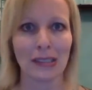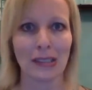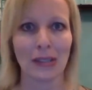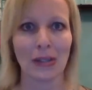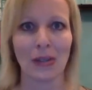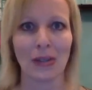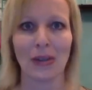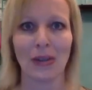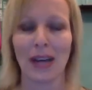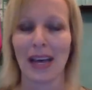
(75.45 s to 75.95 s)

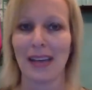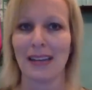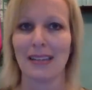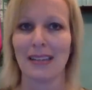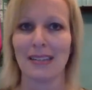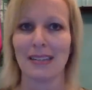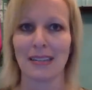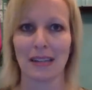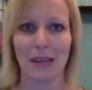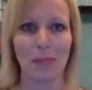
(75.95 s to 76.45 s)

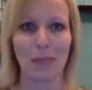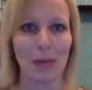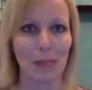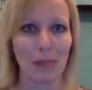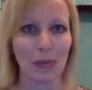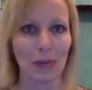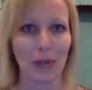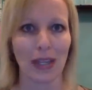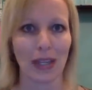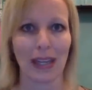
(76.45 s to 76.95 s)
and let
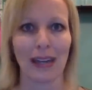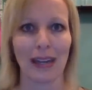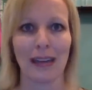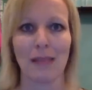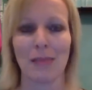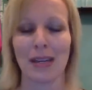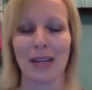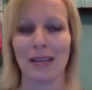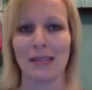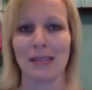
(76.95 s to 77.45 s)
people look at
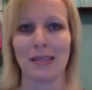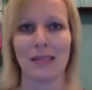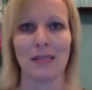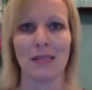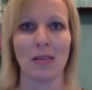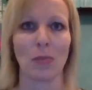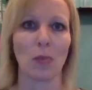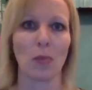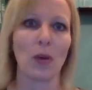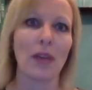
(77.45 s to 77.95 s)
it because
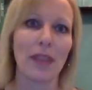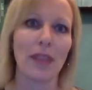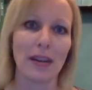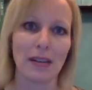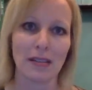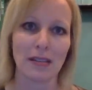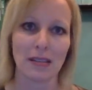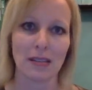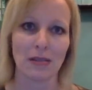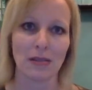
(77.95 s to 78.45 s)
number one, that
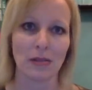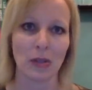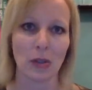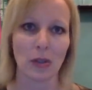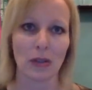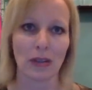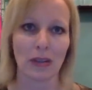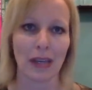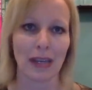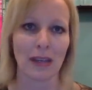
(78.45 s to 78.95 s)
doesn't
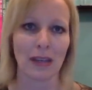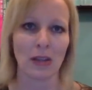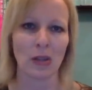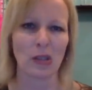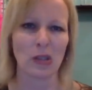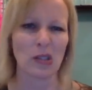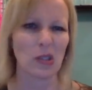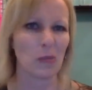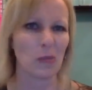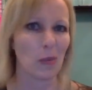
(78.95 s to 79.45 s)
look like
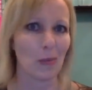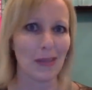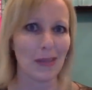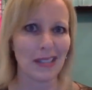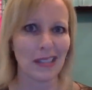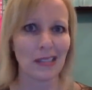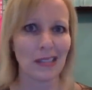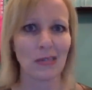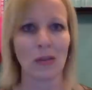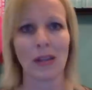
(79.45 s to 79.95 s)
you're super
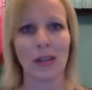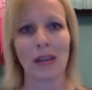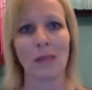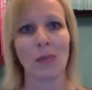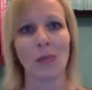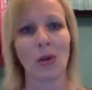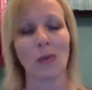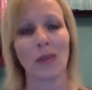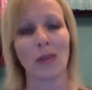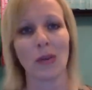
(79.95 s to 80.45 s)
busy, so they can
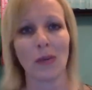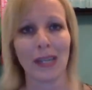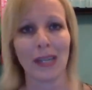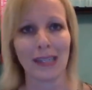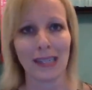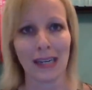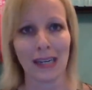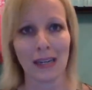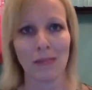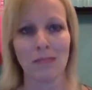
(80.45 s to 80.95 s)
book with you
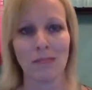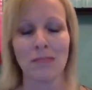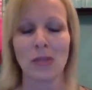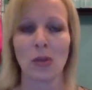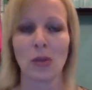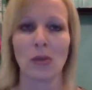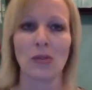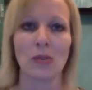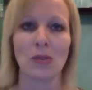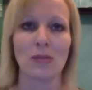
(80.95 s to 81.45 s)
anytime. So
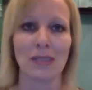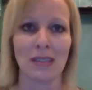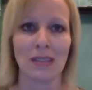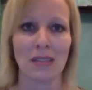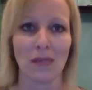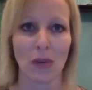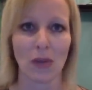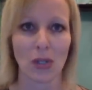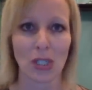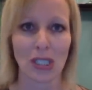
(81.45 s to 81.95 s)
there's no sense
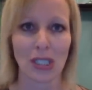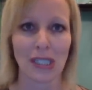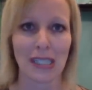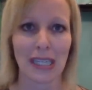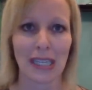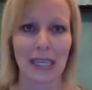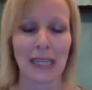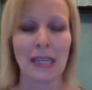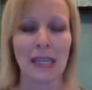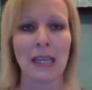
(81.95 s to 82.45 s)
of
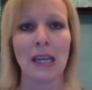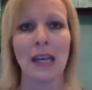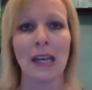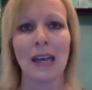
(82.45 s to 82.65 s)
urgency.